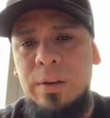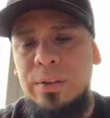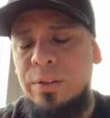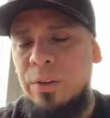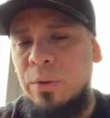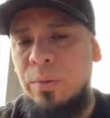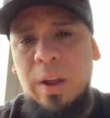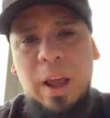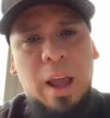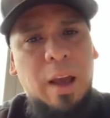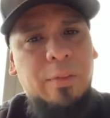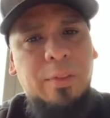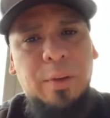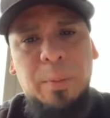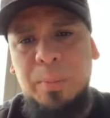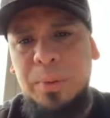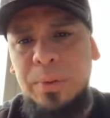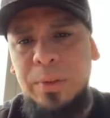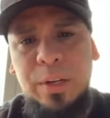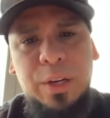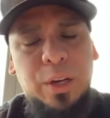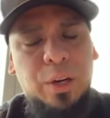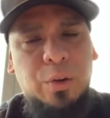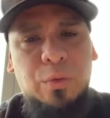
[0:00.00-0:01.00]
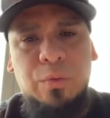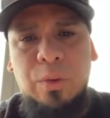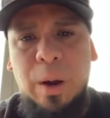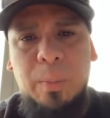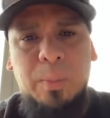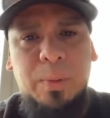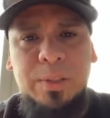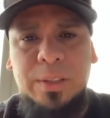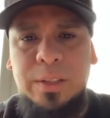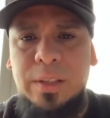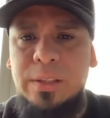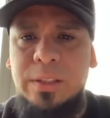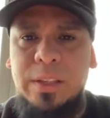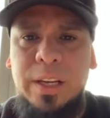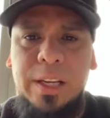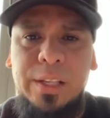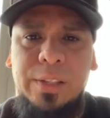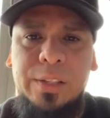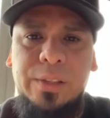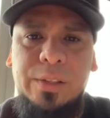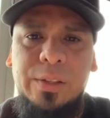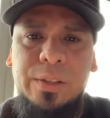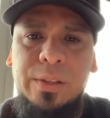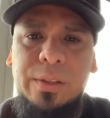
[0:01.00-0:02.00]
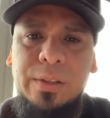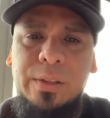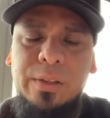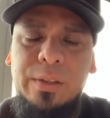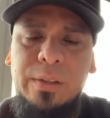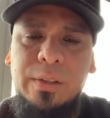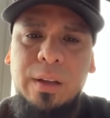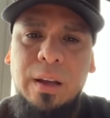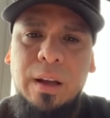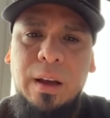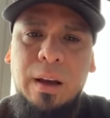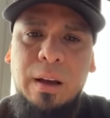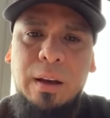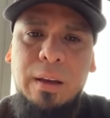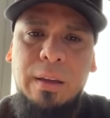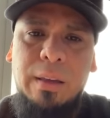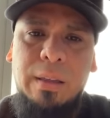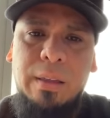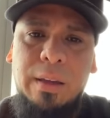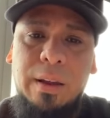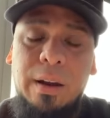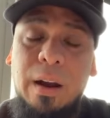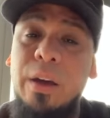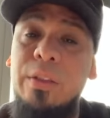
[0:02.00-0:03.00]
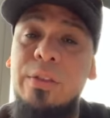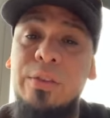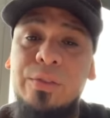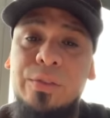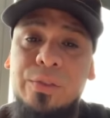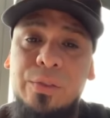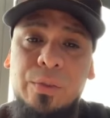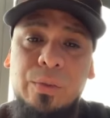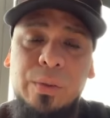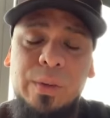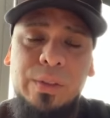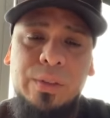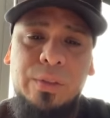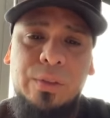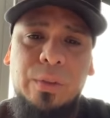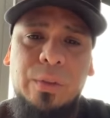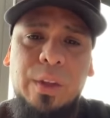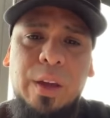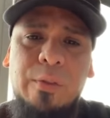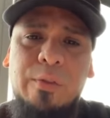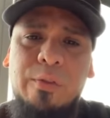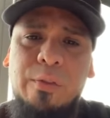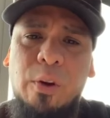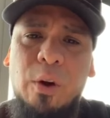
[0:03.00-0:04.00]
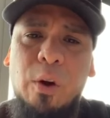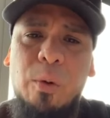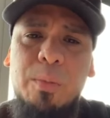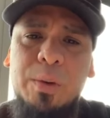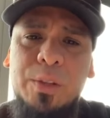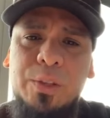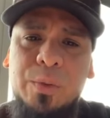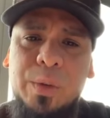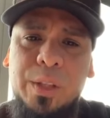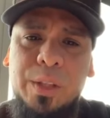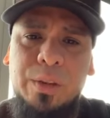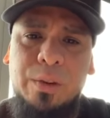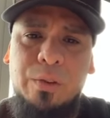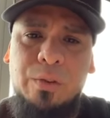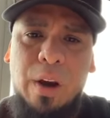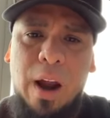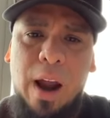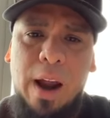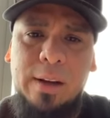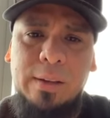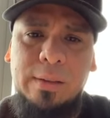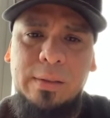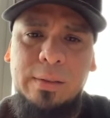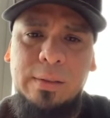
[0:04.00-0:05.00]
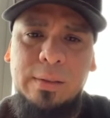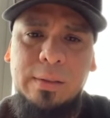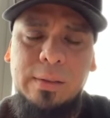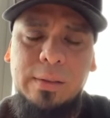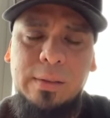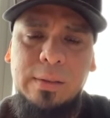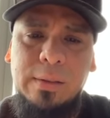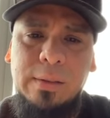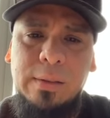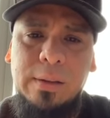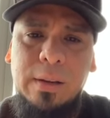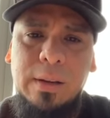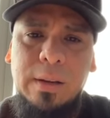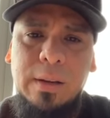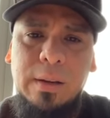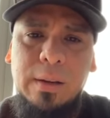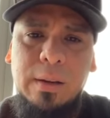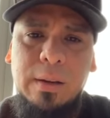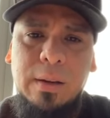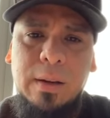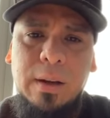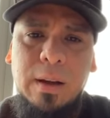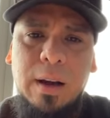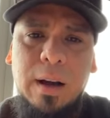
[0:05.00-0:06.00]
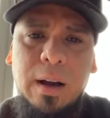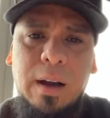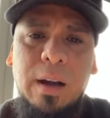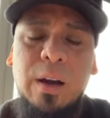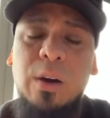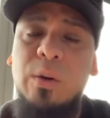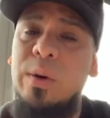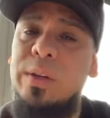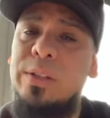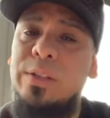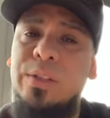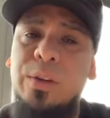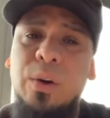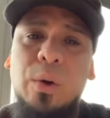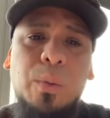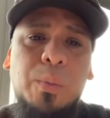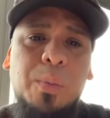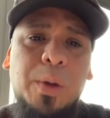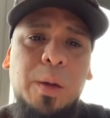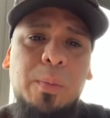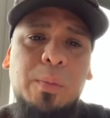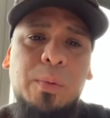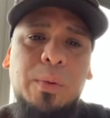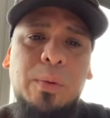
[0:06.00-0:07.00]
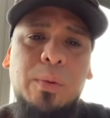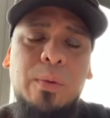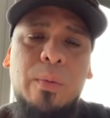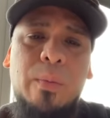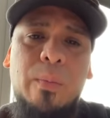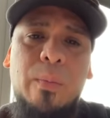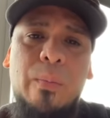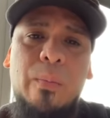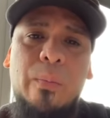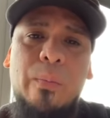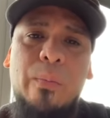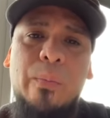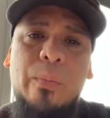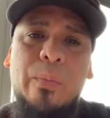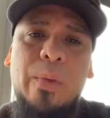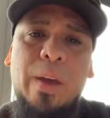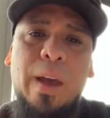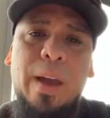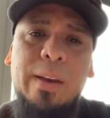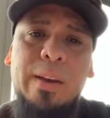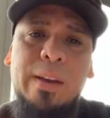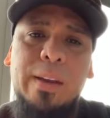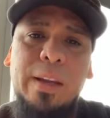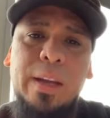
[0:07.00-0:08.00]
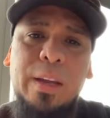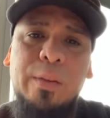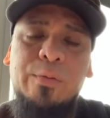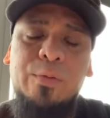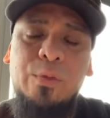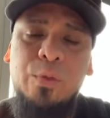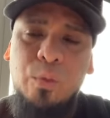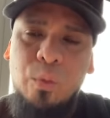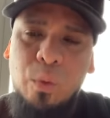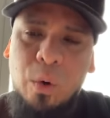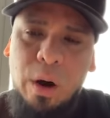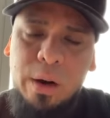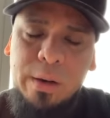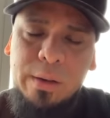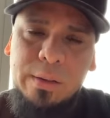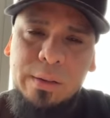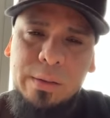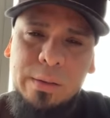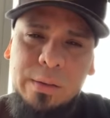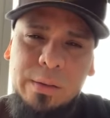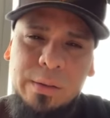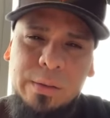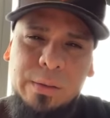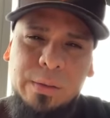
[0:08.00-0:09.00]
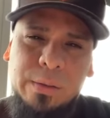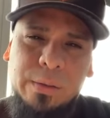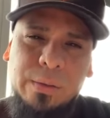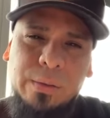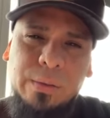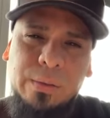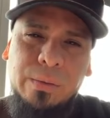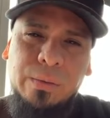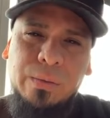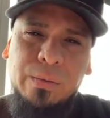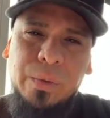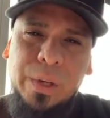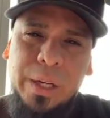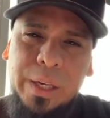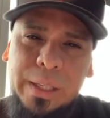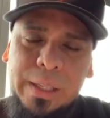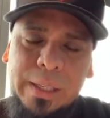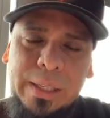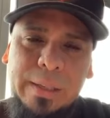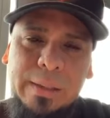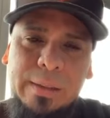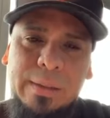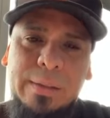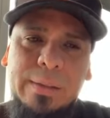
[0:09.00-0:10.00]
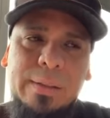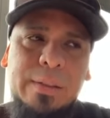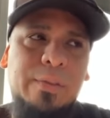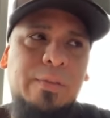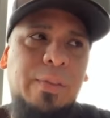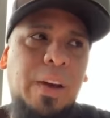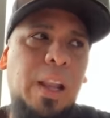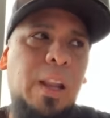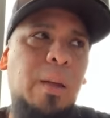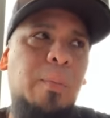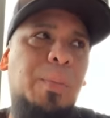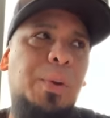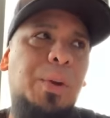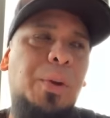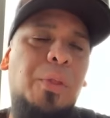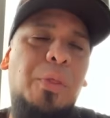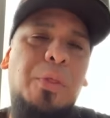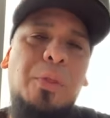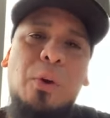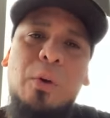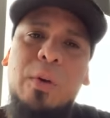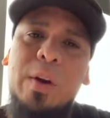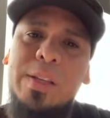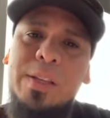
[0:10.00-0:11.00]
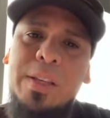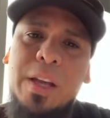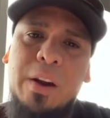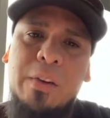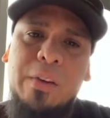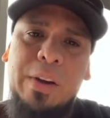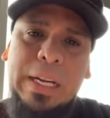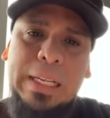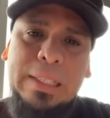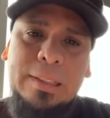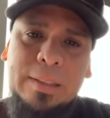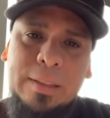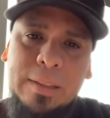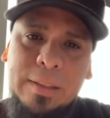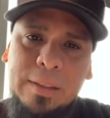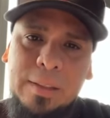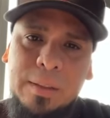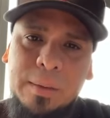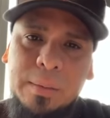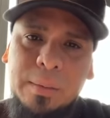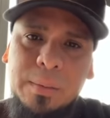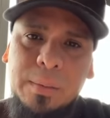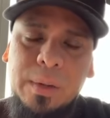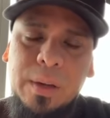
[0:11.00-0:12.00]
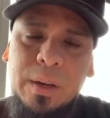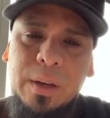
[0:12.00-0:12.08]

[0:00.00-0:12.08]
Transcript: don't have the political representation that others do. And so they fall between the cracks. I always told people that if you want to really develop an authoritarian system,